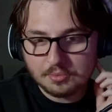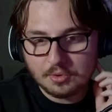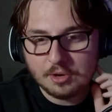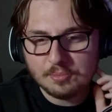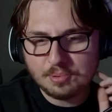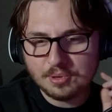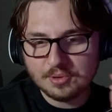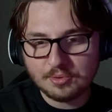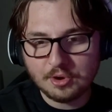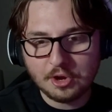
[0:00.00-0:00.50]
Put
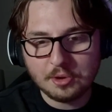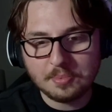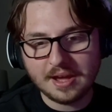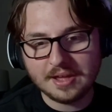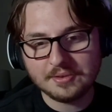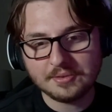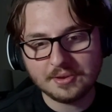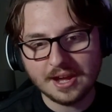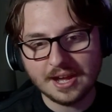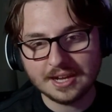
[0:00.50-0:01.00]
like,
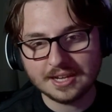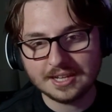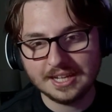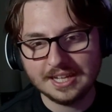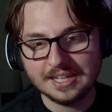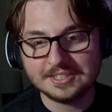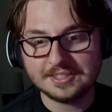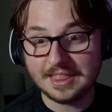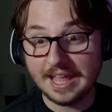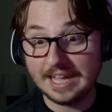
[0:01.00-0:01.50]
Robot Rock.
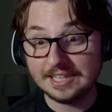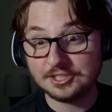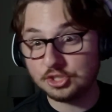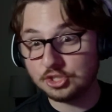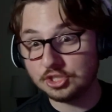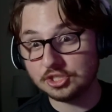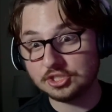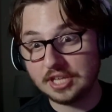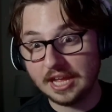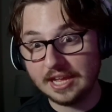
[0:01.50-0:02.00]
That's
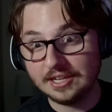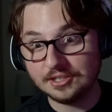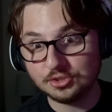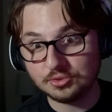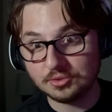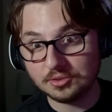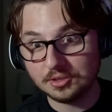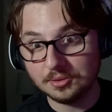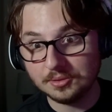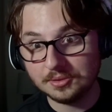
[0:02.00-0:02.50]
just
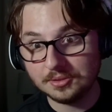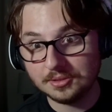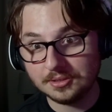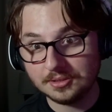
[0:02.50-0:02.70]
Andrew.